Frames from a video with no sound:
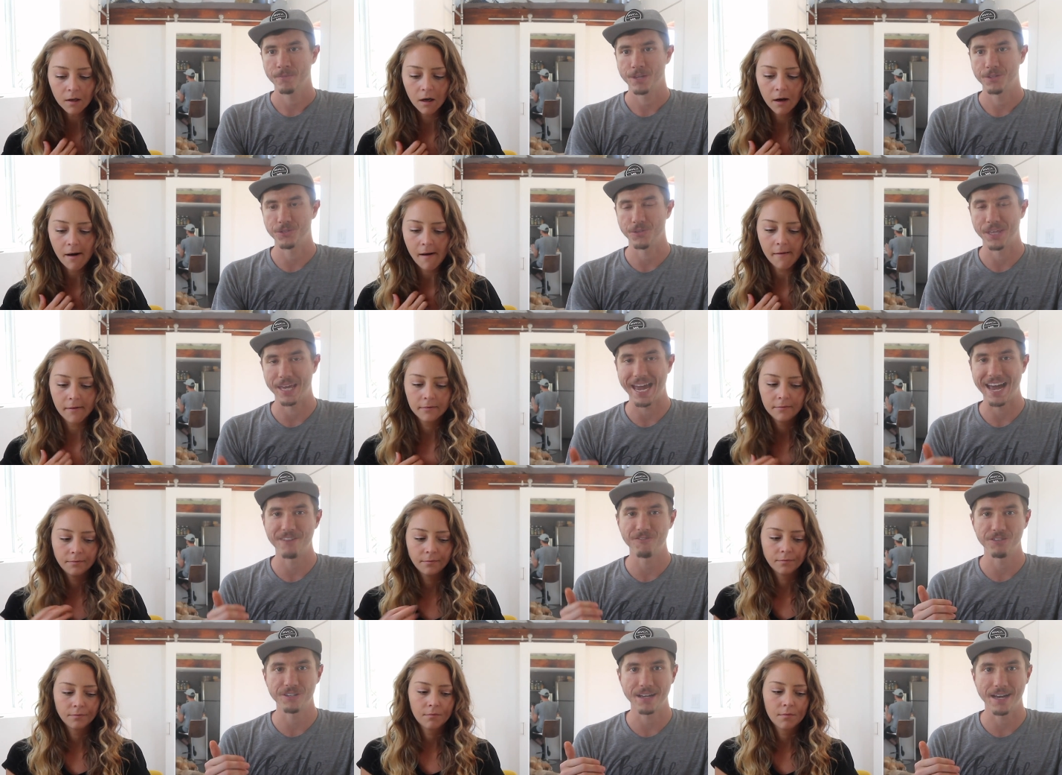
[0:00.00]
Speaker 1: So they
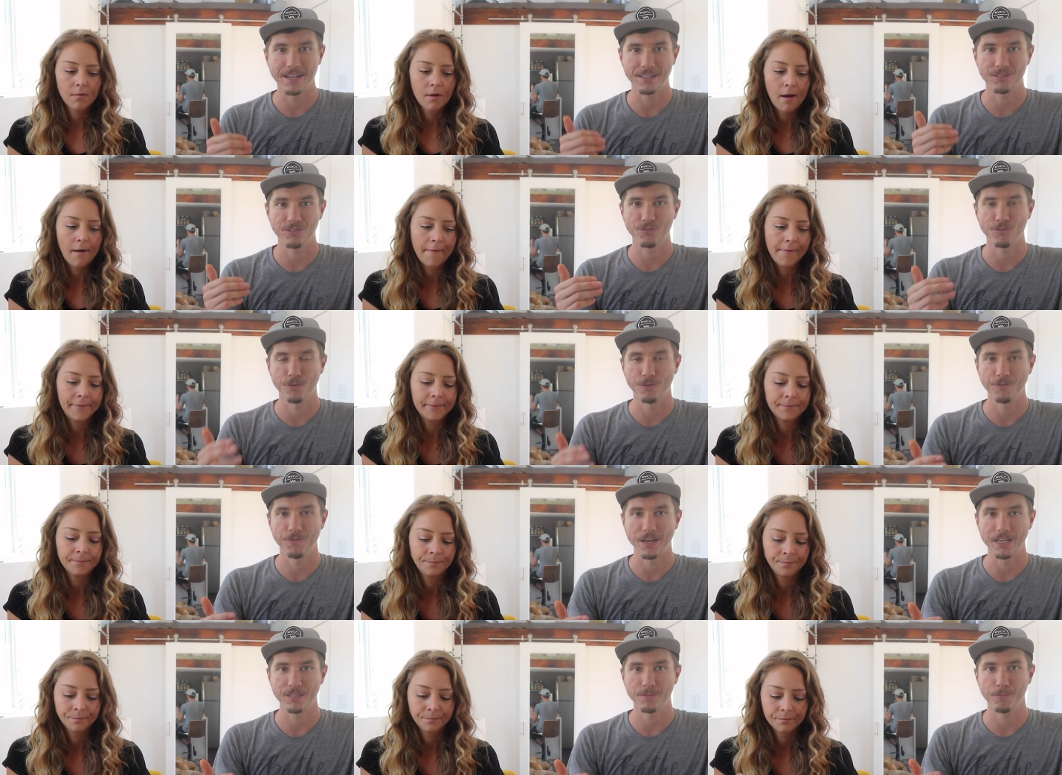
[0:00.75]
advertise through
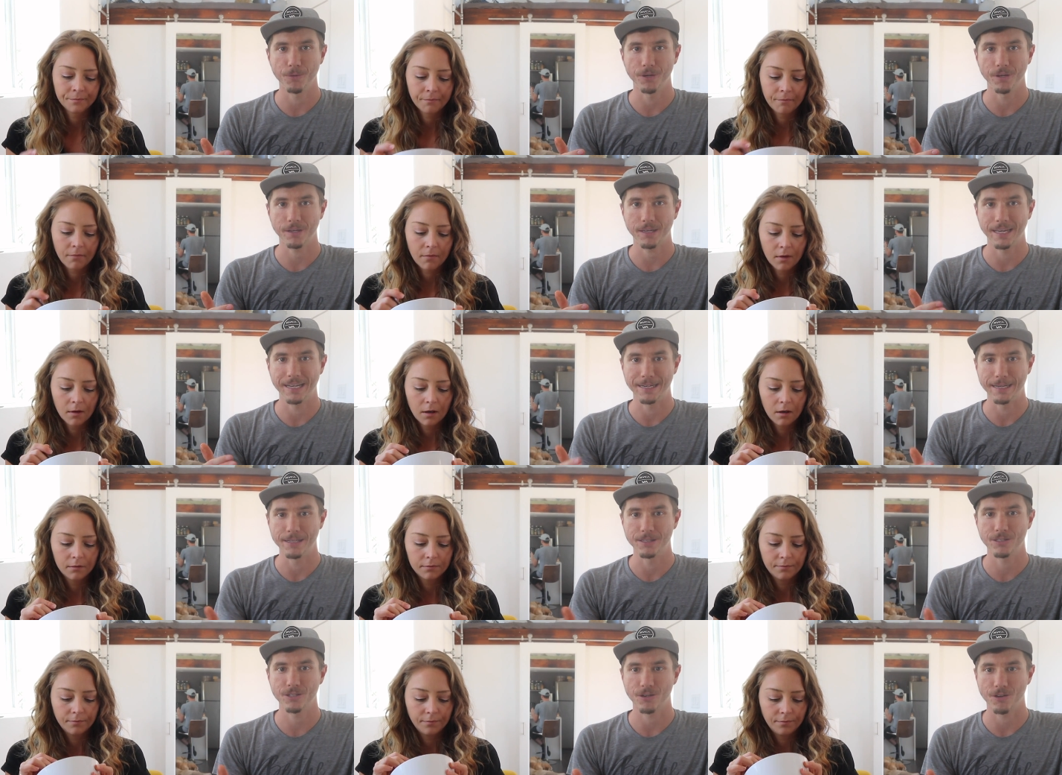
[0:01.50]
Facebook and
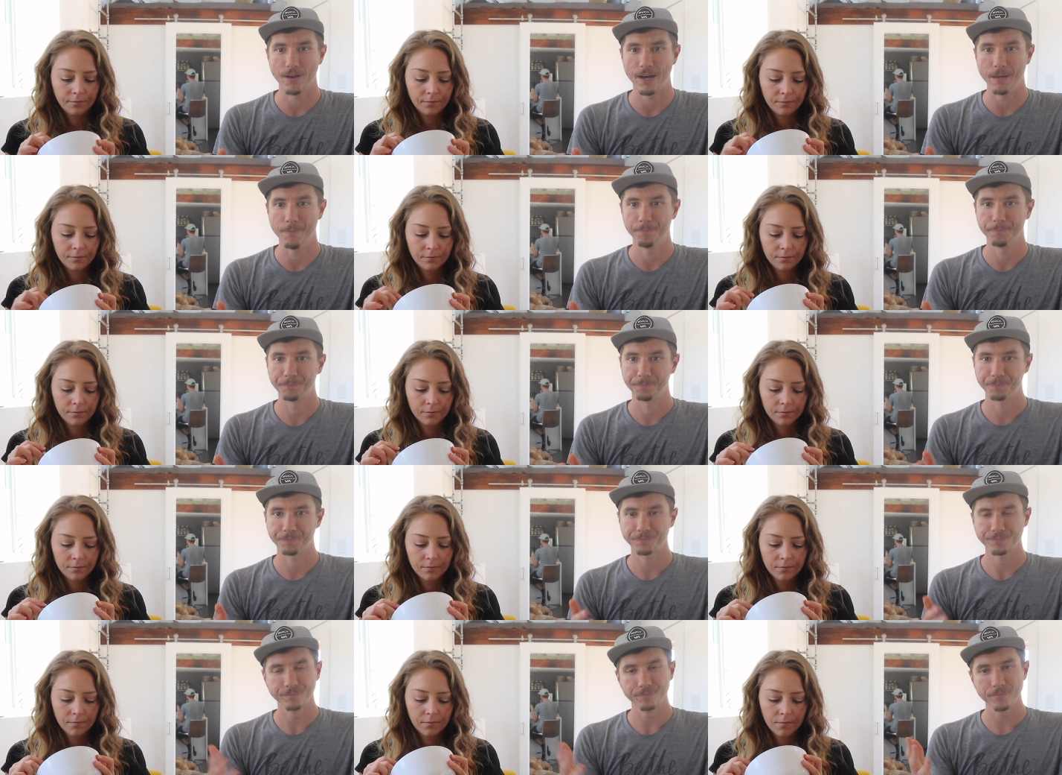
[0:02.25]
Instagram
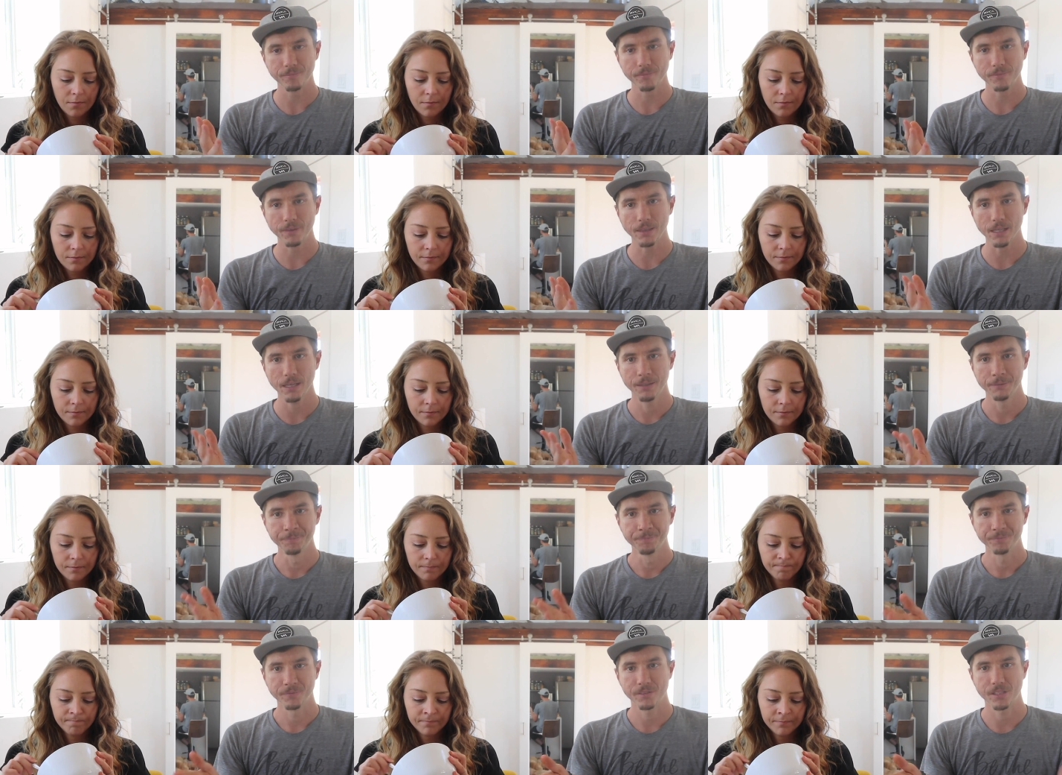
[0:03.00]

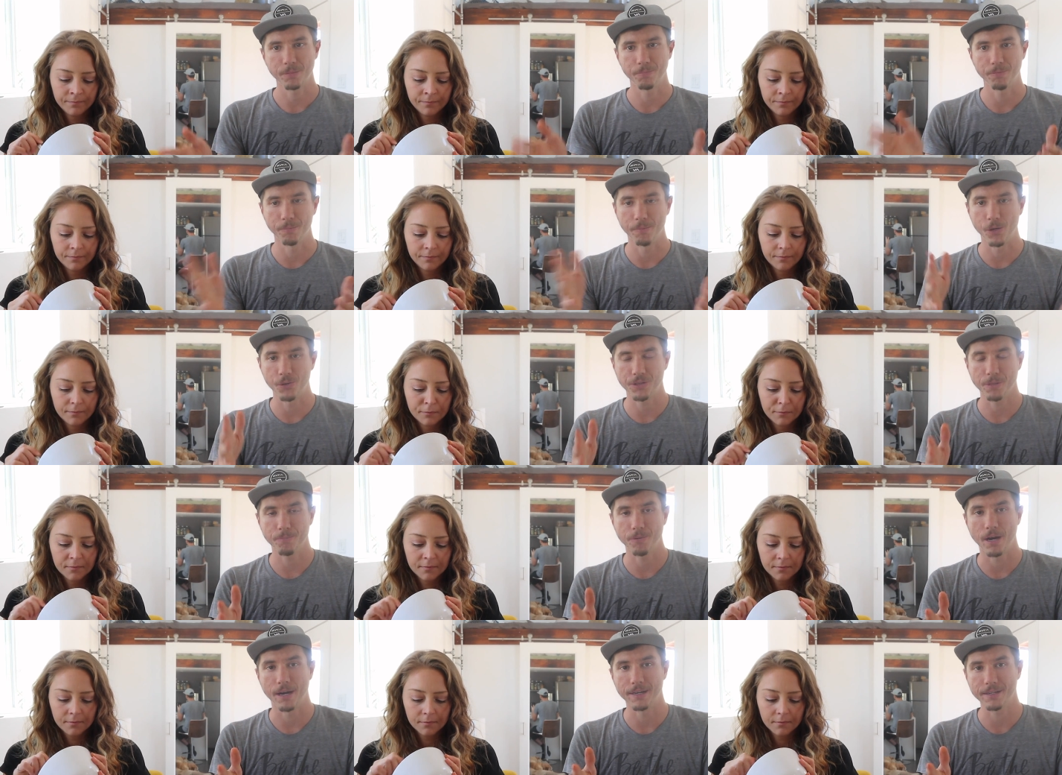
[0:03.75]
to promote
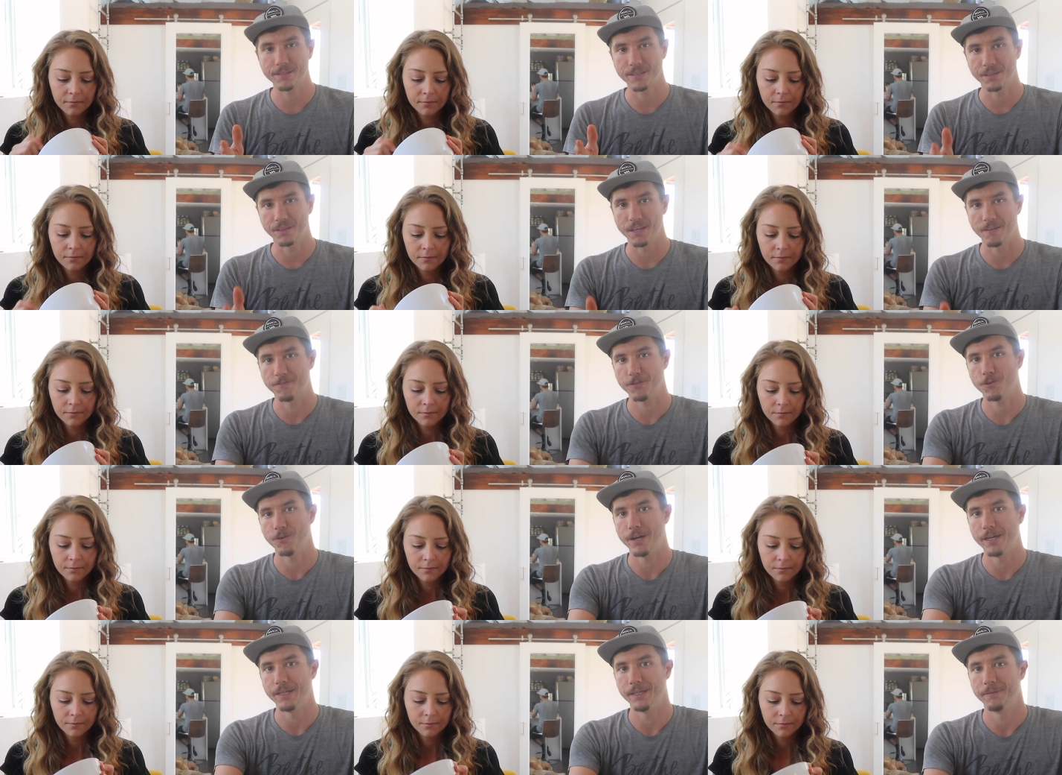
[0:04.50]
the products that they've
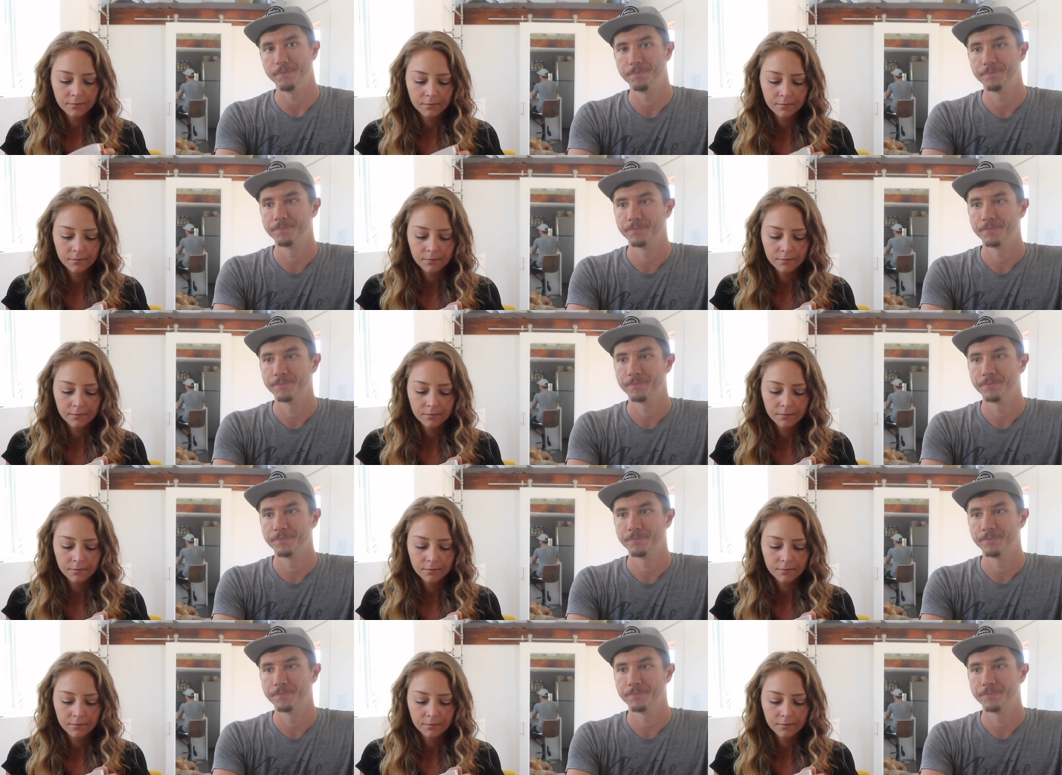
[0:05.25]
created.